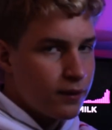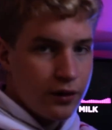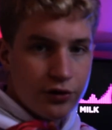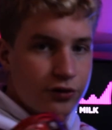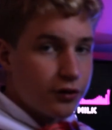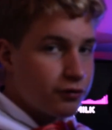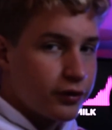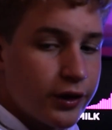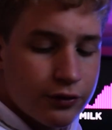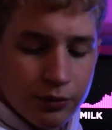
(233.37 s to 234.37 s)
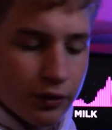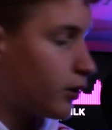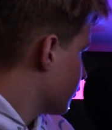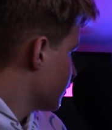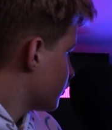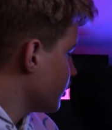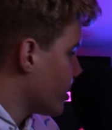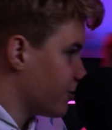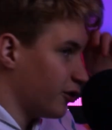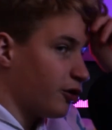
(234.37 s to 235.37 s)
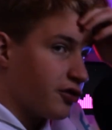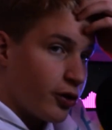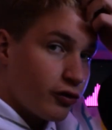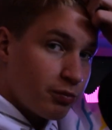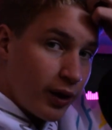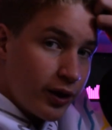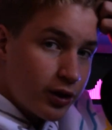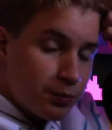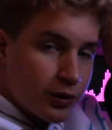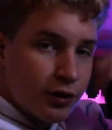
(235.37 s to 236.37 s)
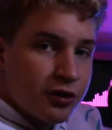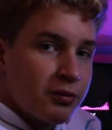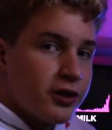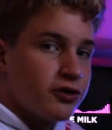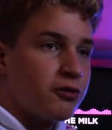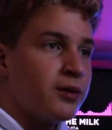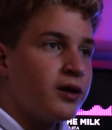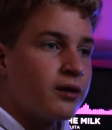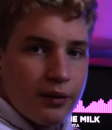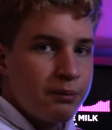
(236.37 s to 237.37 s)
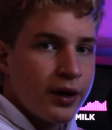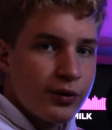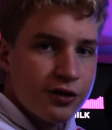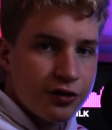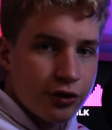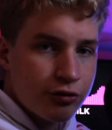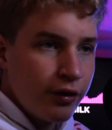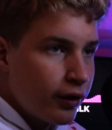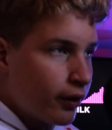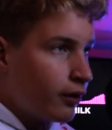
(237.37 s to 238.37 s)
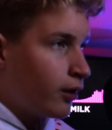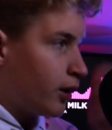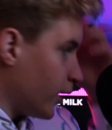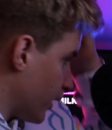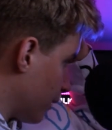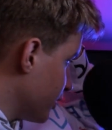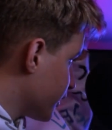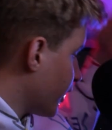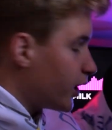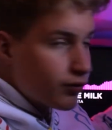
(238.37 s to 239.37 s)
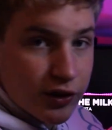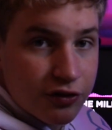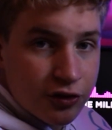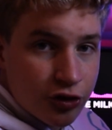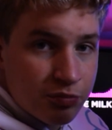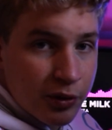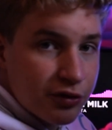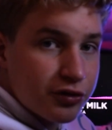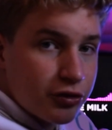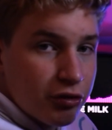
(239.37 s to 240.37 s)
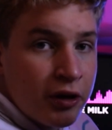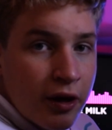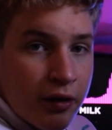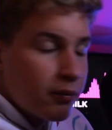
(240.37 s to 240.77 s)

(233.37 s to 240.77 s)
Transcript: this is the flavor, bro. Originally, I was a little scared of buying it because it might just be berries in a drink. I mean, it kind of is just berries in a drink,